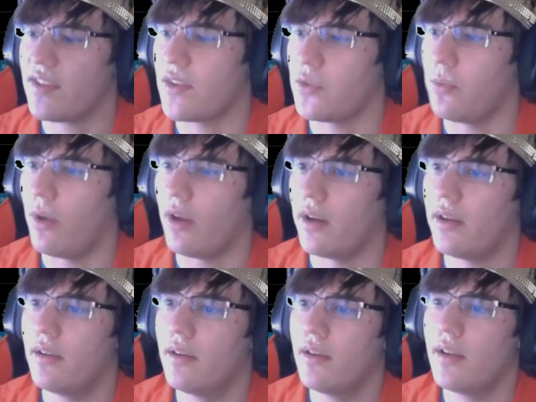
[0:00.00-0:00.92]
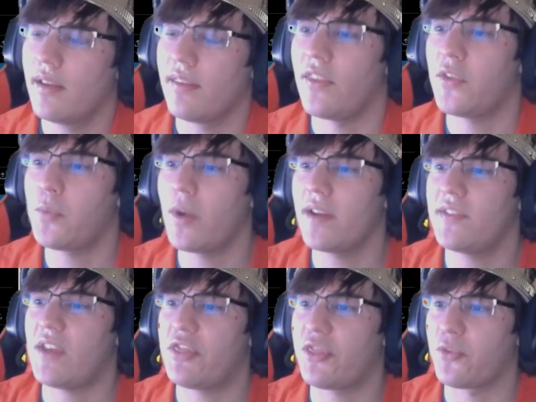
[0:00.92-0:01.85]
this one. This one
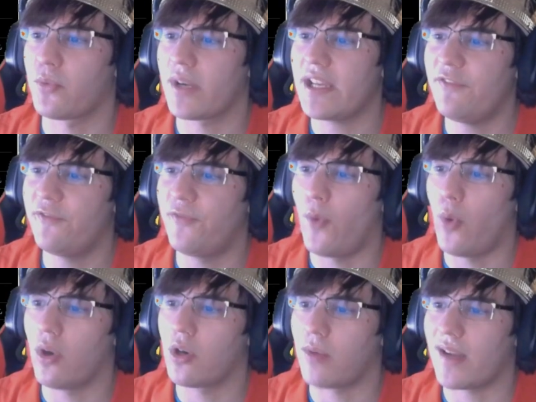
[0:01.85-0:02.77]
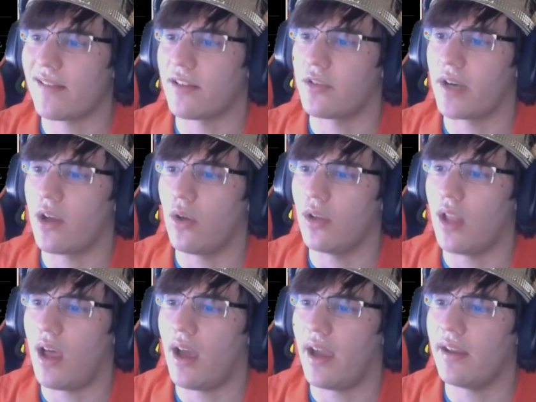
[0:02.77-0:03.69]
is a 3/4 Regidrago
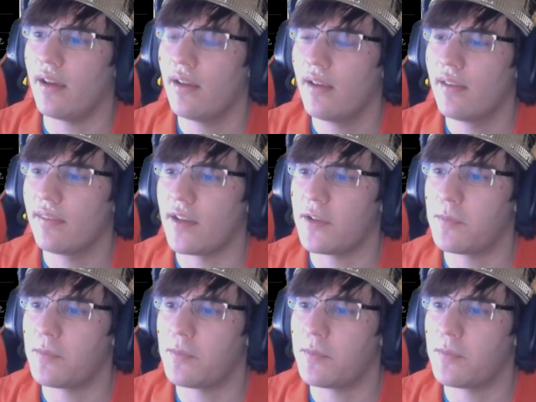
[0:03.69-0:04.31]
line that is